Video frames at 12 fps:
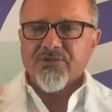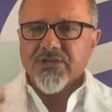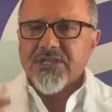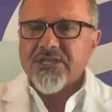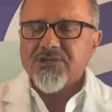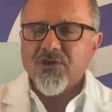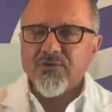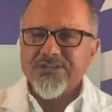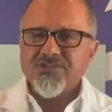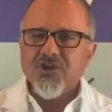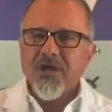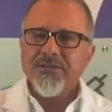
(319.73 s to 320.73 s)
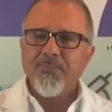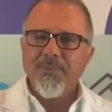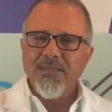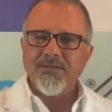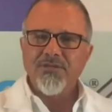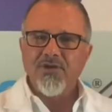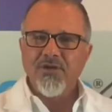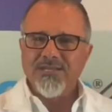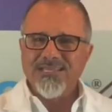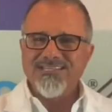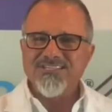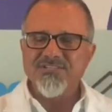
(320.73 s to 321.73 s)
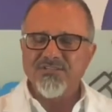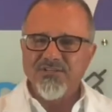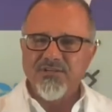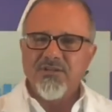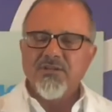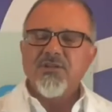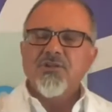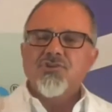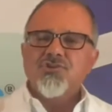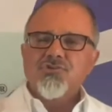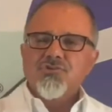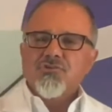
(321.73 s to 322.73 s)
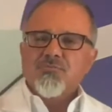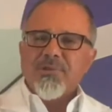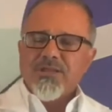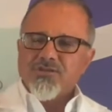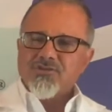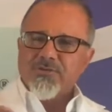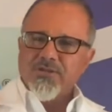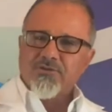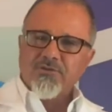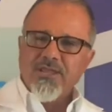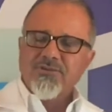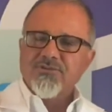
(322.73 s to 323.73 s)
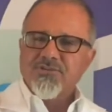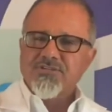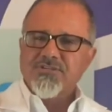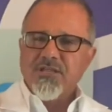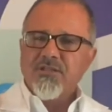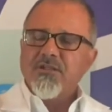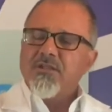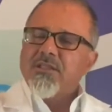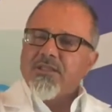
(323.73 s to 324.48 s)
The ketone is not dependent on insulin to penetrate or enter the cell,